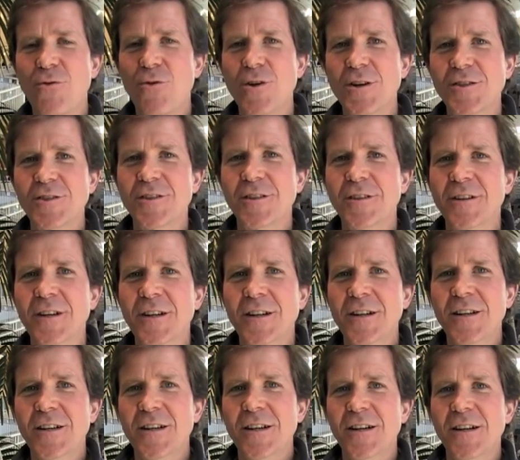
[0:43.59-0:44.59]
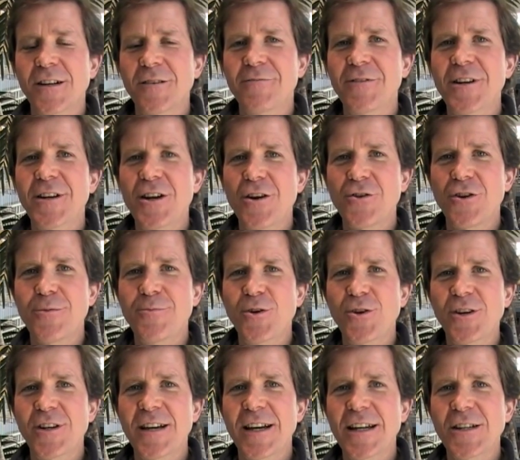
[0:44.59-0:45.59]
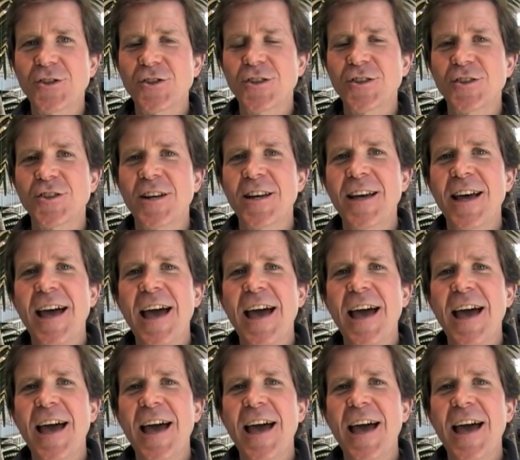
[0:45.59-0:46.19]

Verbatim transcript: voice and video communications.